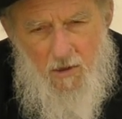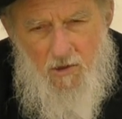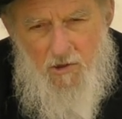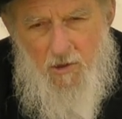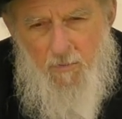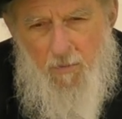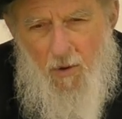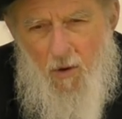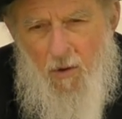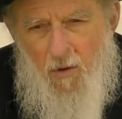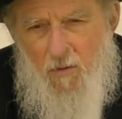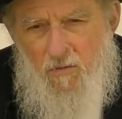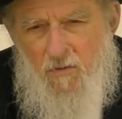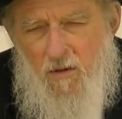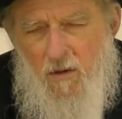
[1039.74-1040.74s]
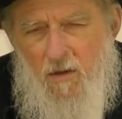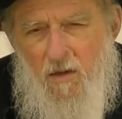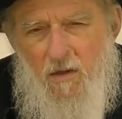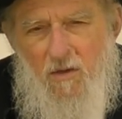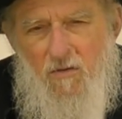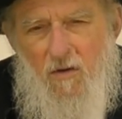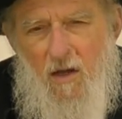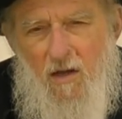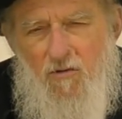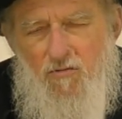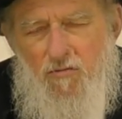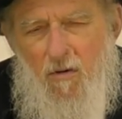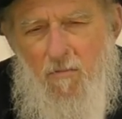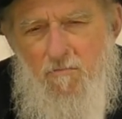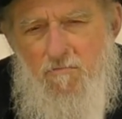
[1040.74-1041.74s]
Suppose there is a
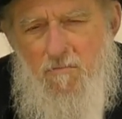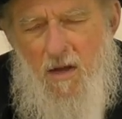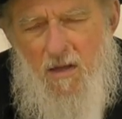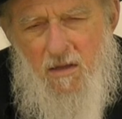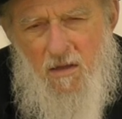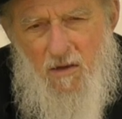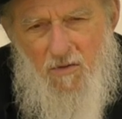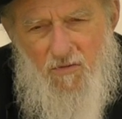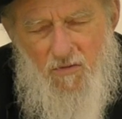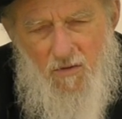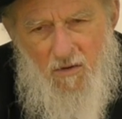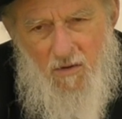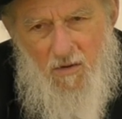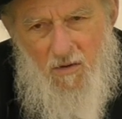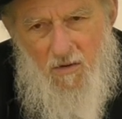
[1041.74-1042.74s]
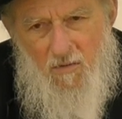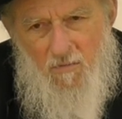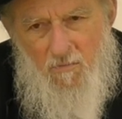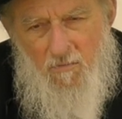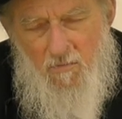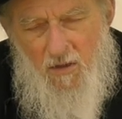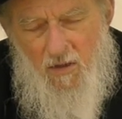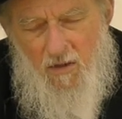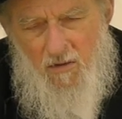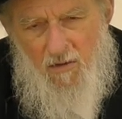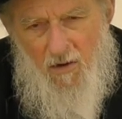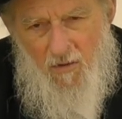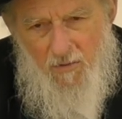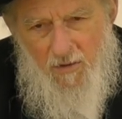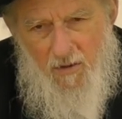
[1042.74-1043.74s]
tremendous
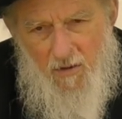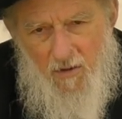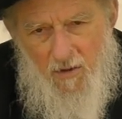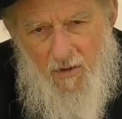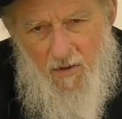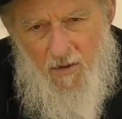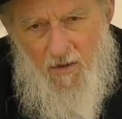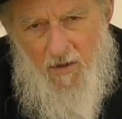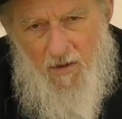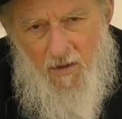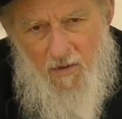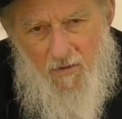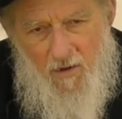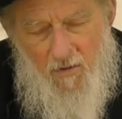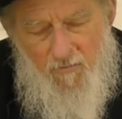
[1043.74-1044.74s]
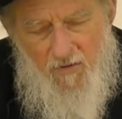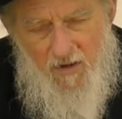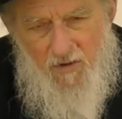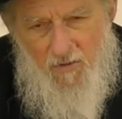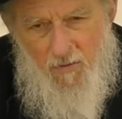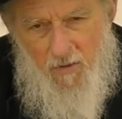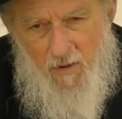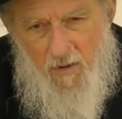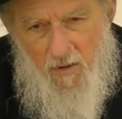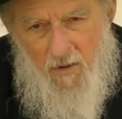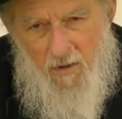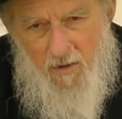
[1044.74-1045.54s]
military victory,